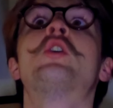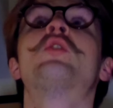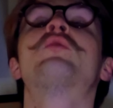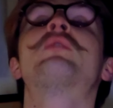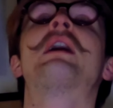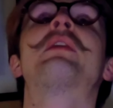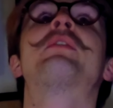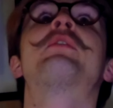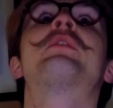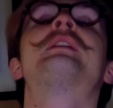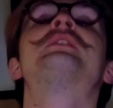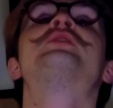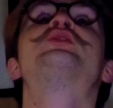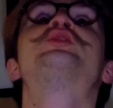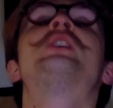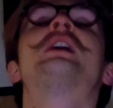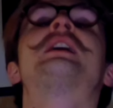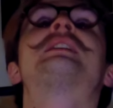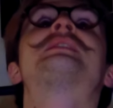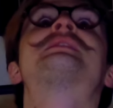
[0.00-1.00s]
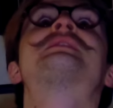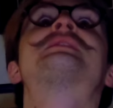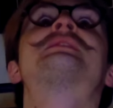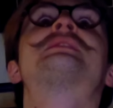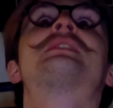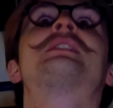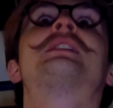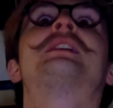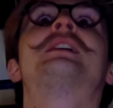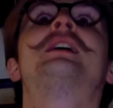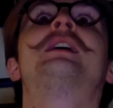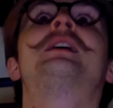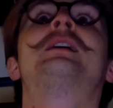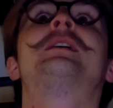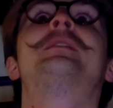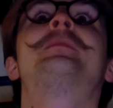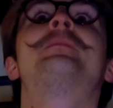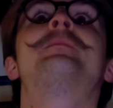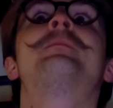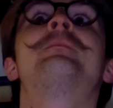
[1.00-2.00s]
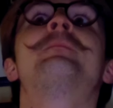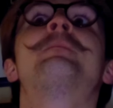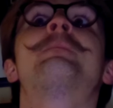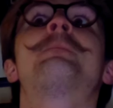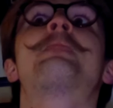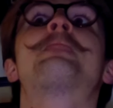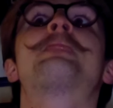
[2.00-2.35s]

rather than just um,